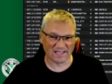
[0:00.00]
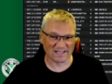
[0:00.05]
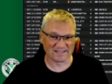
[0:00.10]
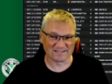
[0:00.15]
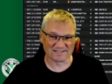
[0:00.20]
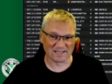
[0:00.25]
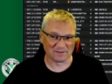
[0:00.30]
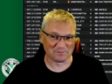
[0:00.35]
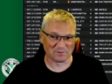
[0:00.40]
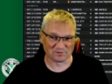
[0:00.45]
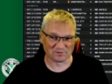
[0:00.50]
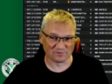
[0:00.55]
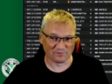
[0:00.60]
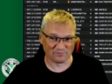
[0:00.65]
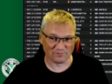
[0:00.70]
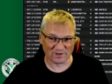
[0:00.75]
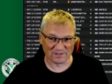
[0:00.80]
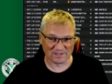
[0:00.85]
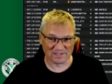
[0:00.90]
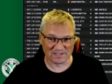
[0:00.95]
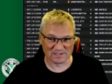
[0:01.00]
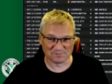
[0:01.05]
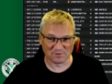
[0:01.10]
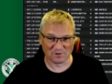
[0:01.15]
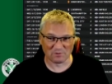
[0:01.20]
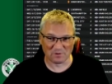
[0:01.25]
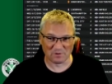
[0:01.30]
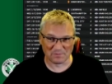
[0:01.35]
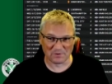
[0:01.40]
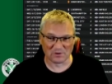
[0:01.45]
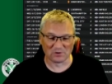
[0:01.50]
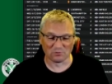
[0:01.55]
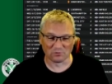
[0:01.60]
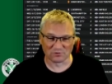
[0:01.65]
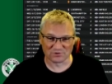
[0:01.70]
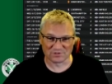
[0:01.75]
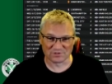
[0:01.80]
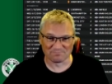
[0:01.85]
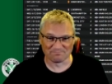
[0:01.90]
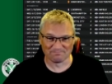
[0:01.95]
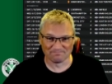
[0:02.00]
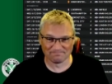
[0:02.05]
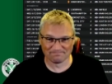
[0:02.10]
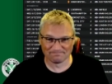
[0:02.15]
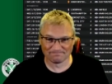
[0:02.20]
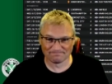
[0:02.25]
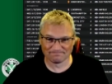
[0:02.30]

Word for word: Can't take much for friendlies, but we've been awesome.